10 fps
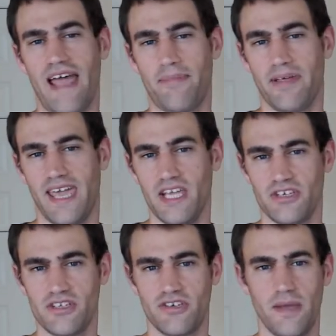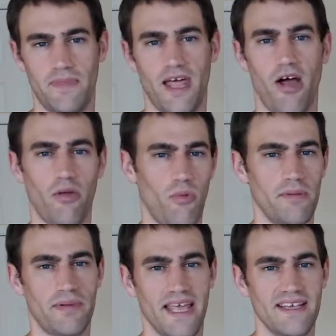applications, keep that all in one
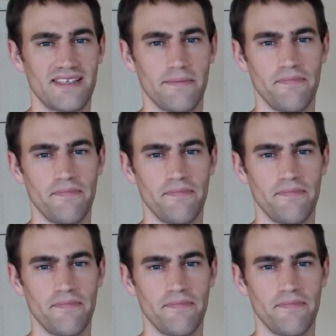place.